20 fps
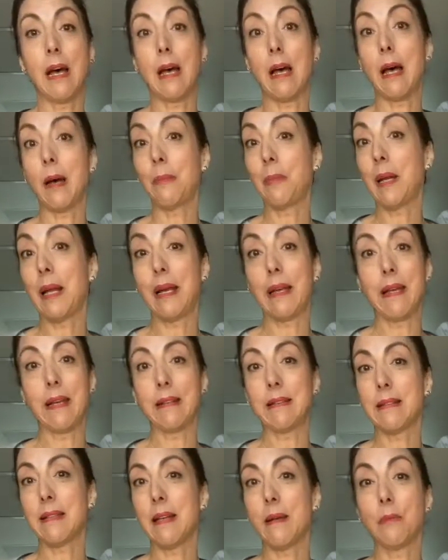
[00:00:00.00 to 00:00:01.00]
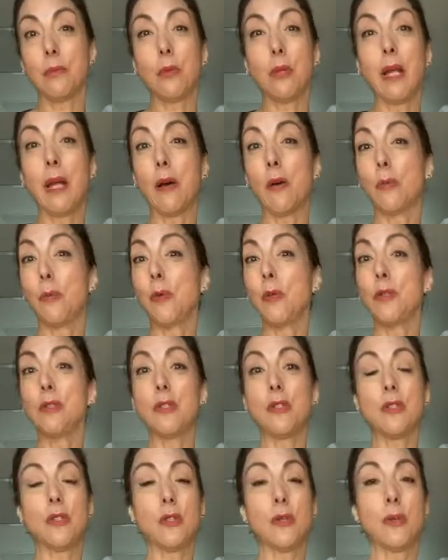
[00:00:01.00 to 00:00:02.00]
appliance that will help you to
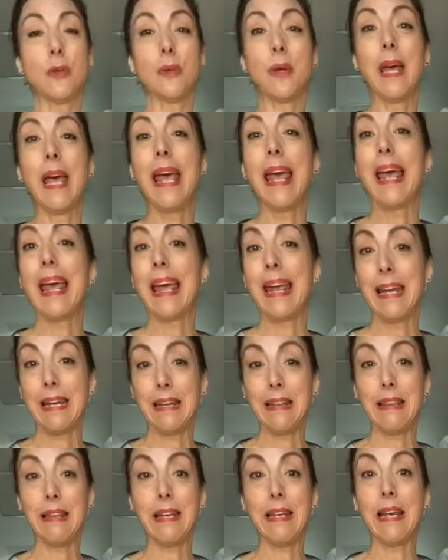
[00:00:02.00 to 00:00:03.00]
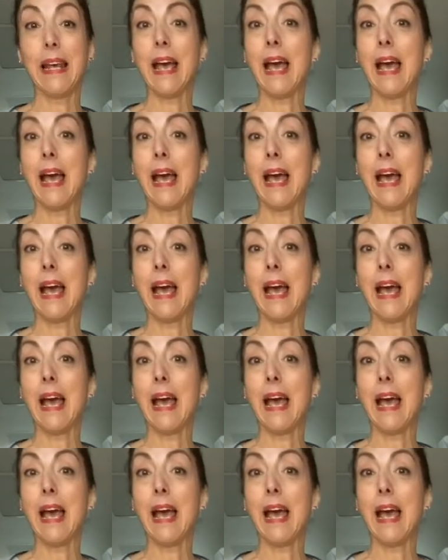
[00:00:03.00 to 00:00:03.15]
do anything.